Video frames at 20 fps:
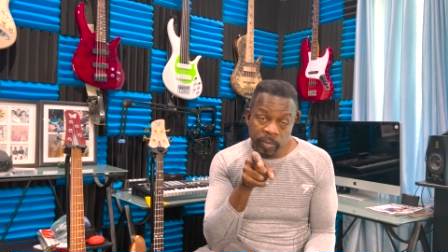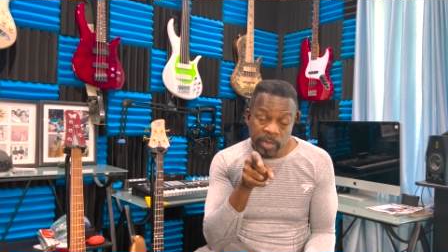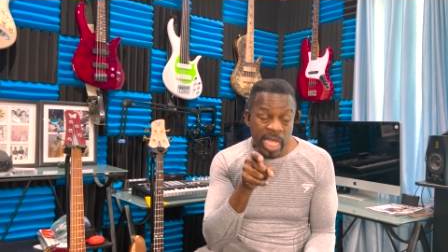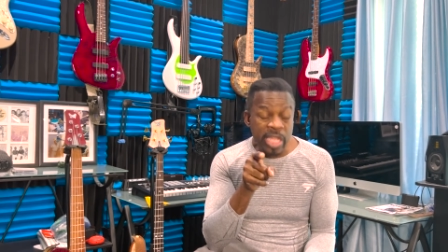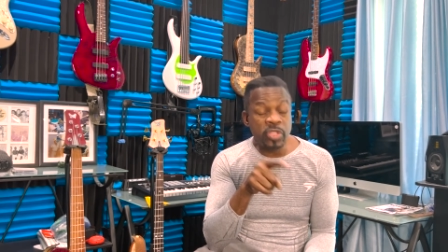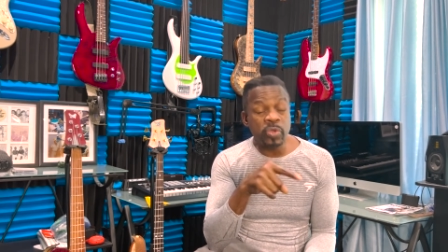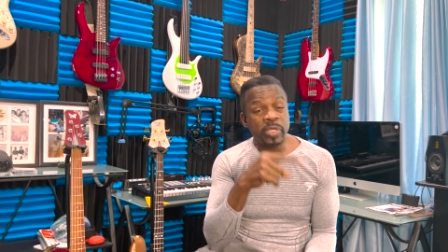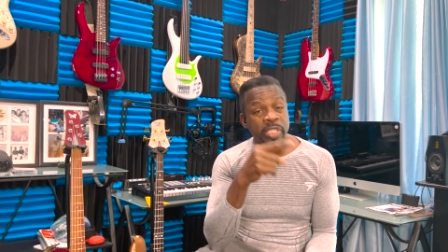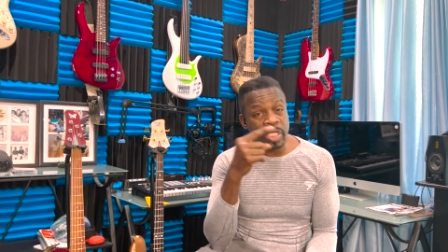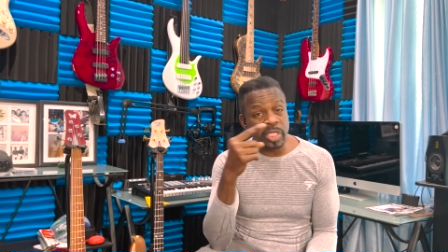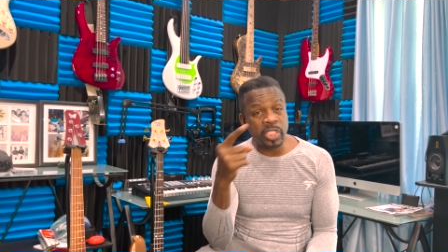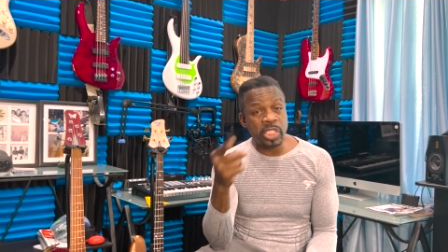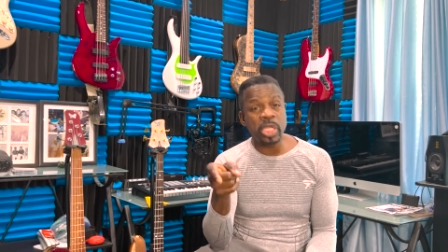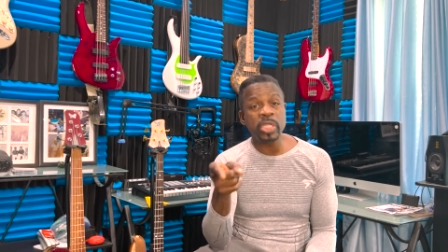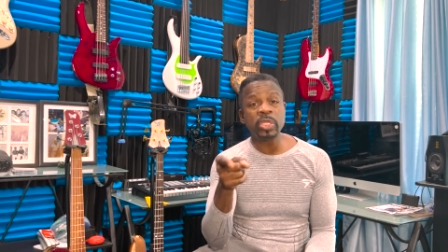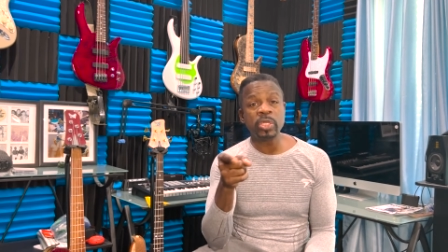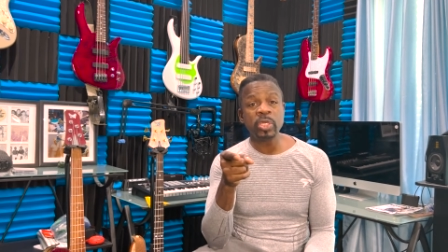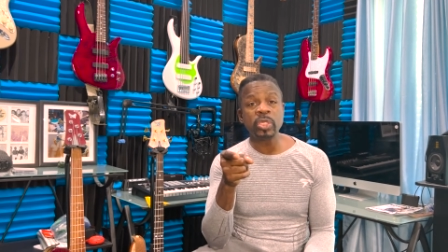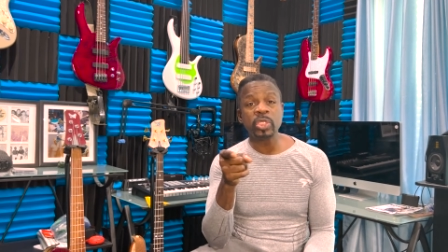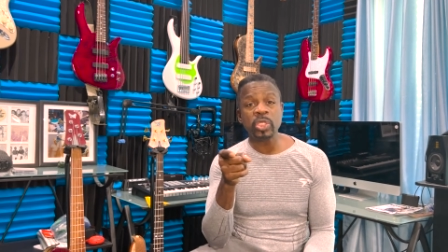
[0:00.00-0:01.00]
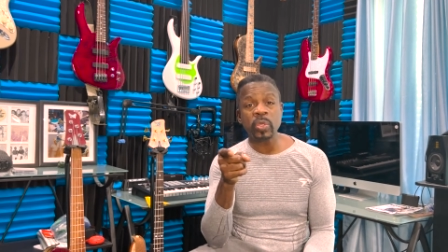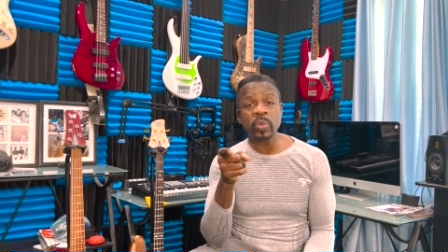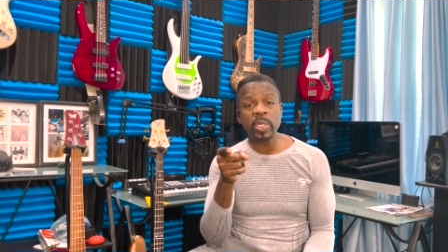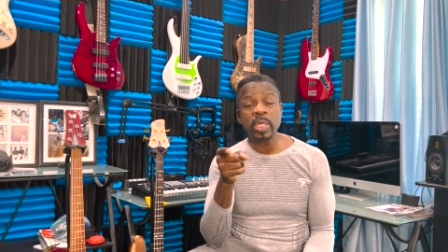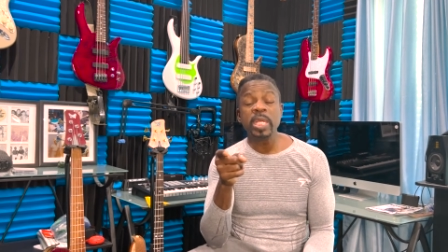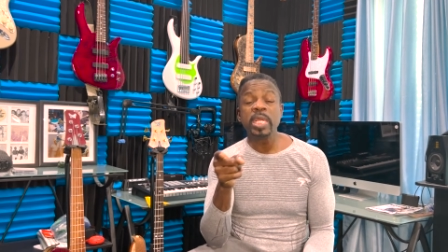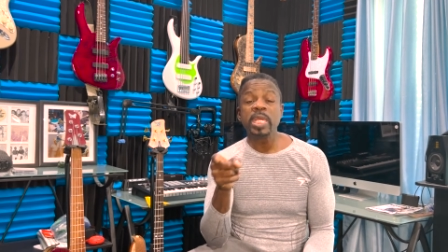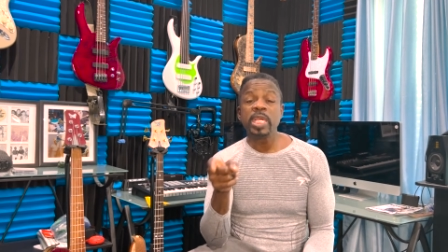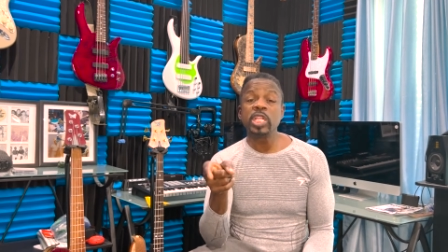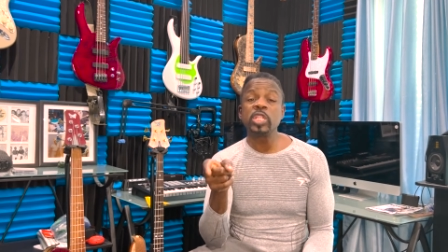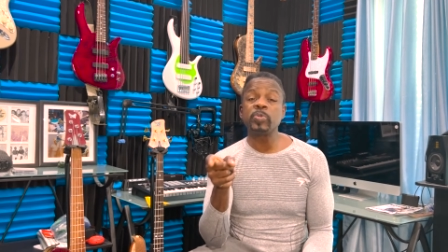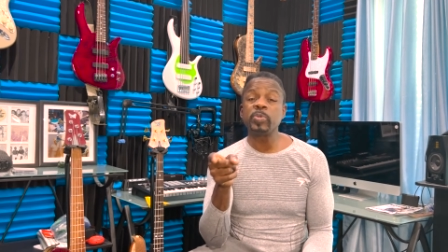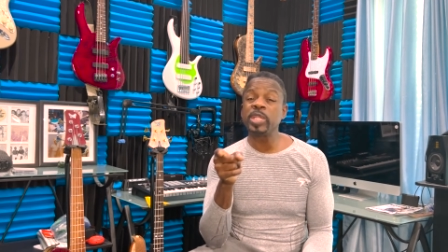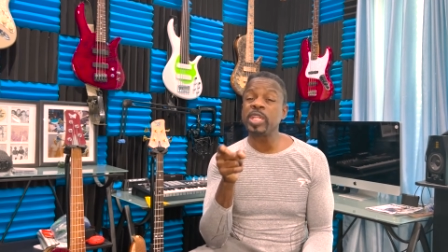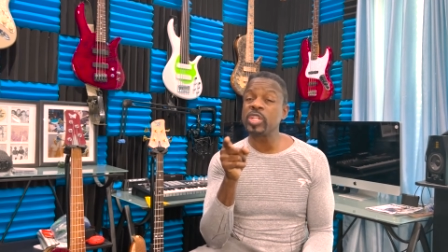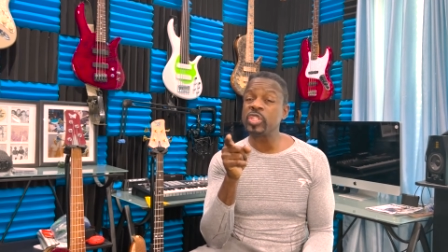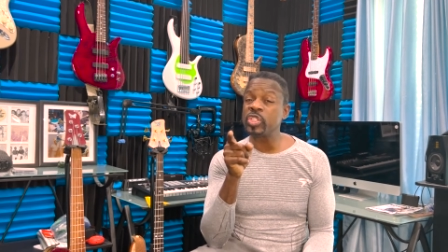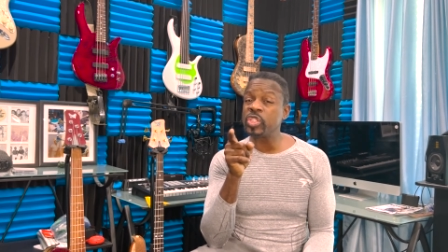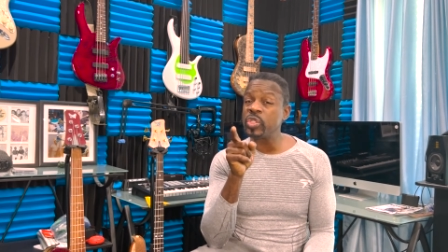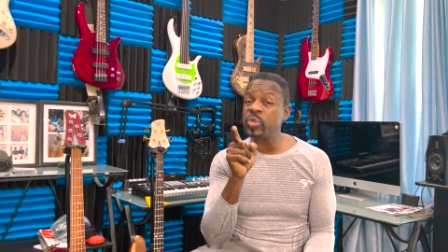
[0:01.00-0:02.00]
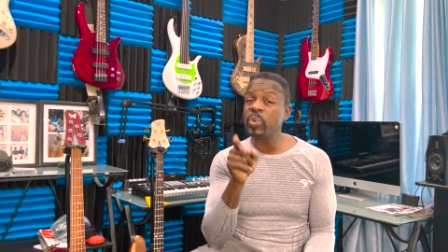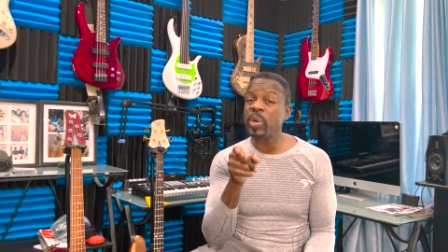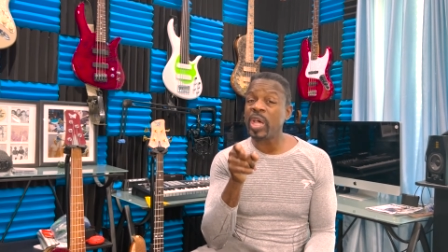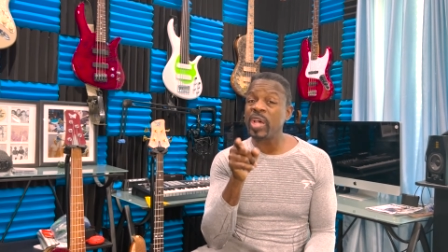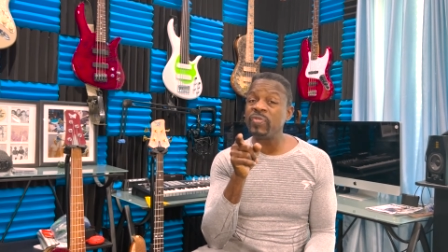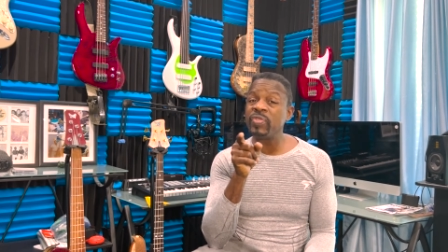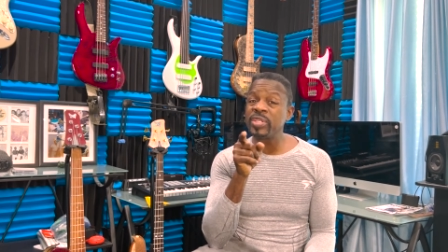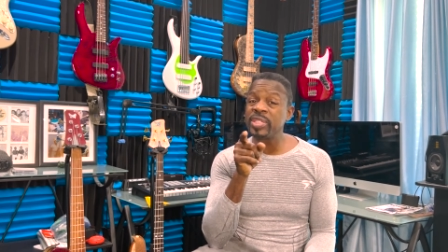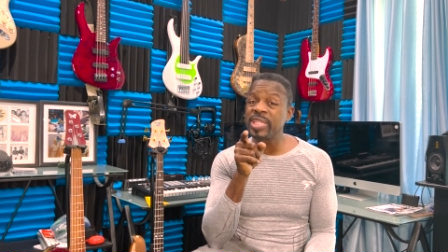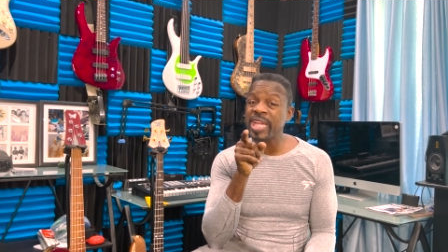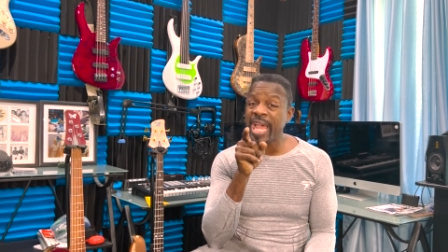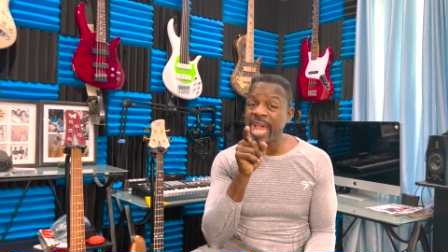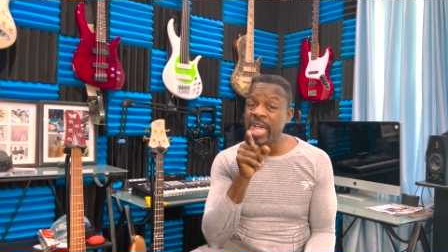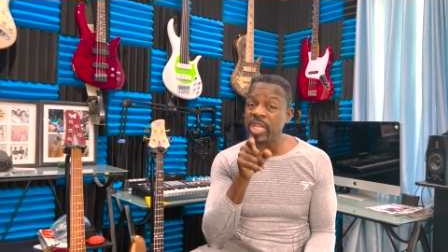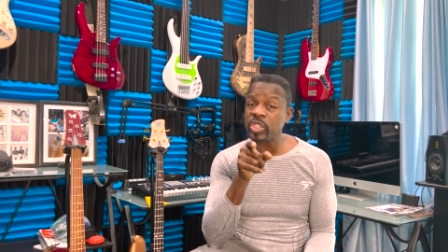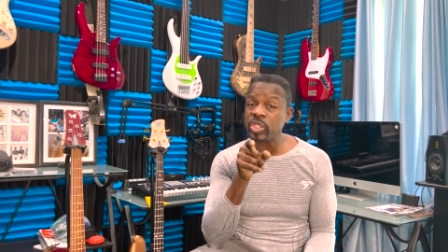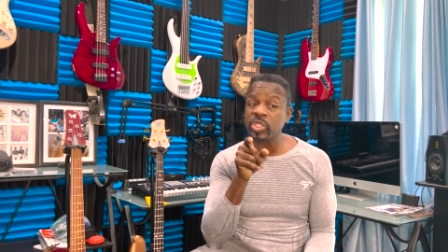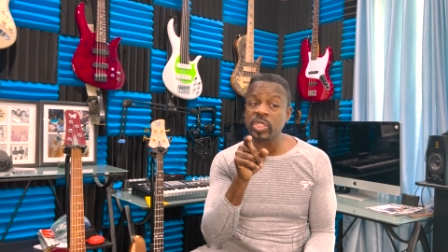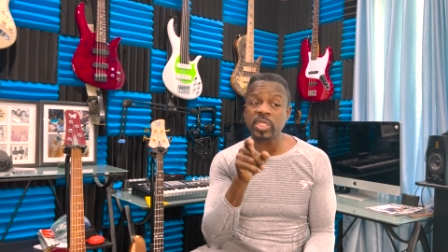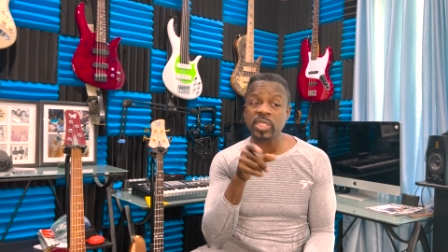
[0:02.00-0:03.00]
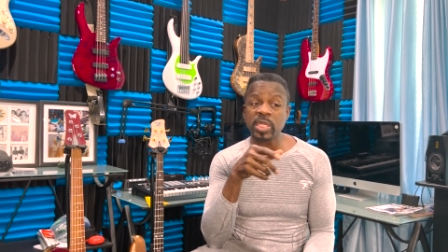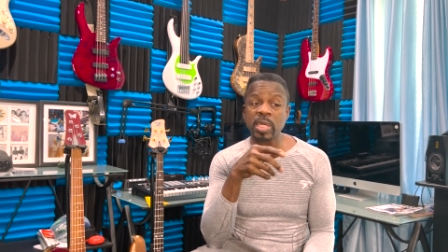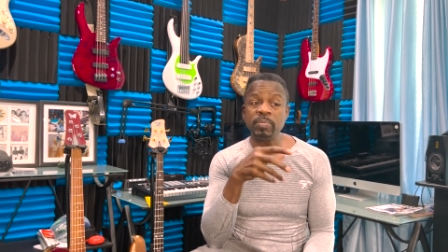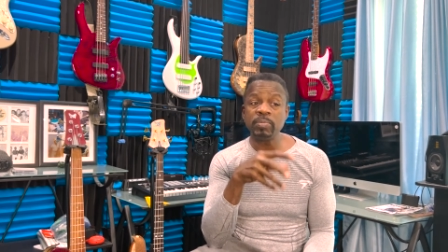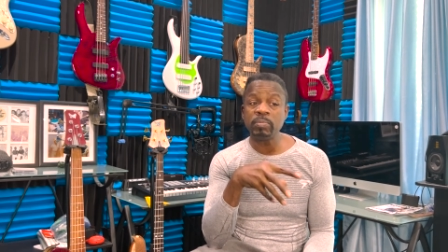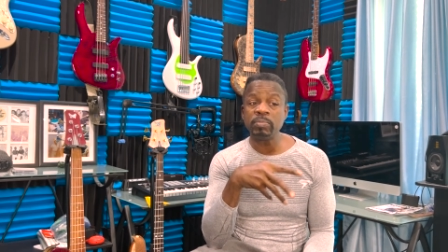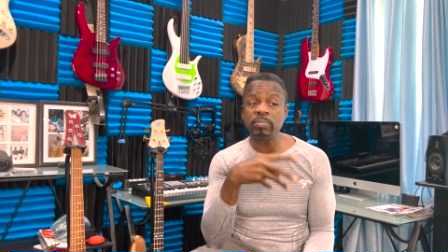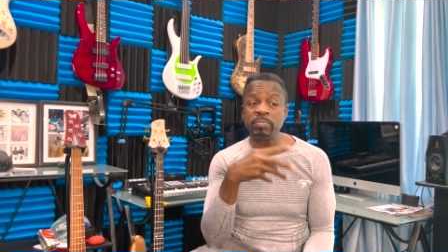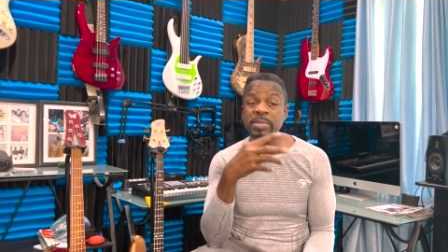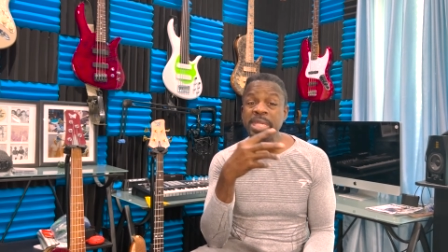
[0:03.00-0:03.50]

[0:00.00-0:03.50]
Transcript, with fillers: and you continue to do it, is because you have attached some